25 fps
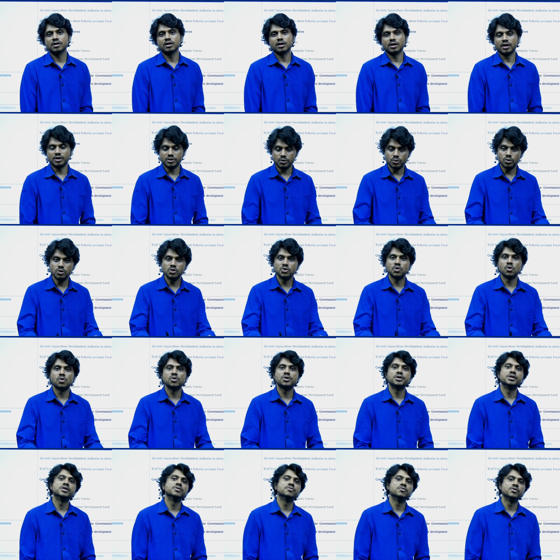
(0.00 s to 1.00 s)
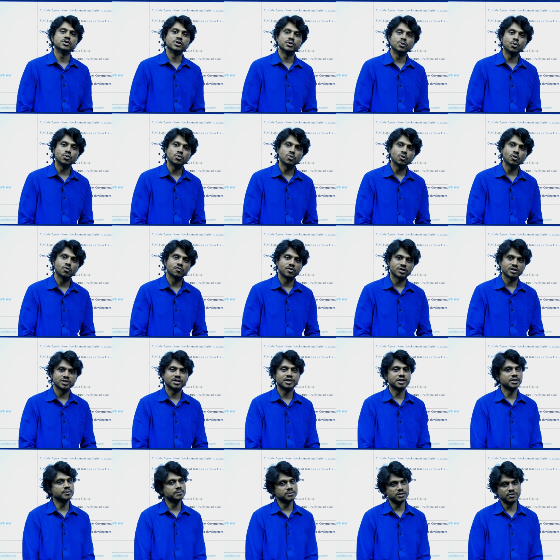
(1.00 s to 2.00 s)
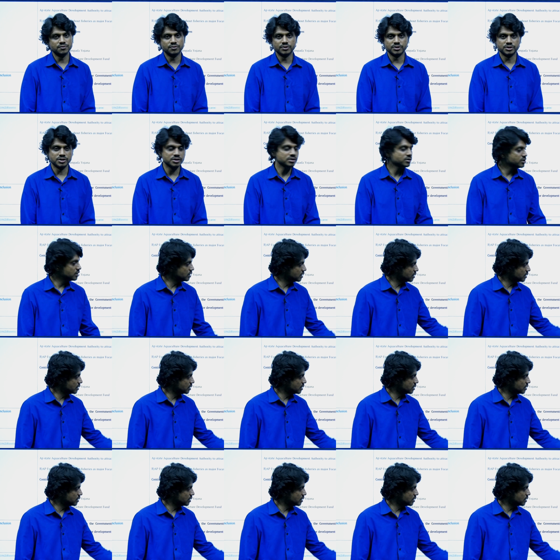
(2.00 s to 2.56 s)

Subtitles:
I told you already, we don't go for the deep sea fishing.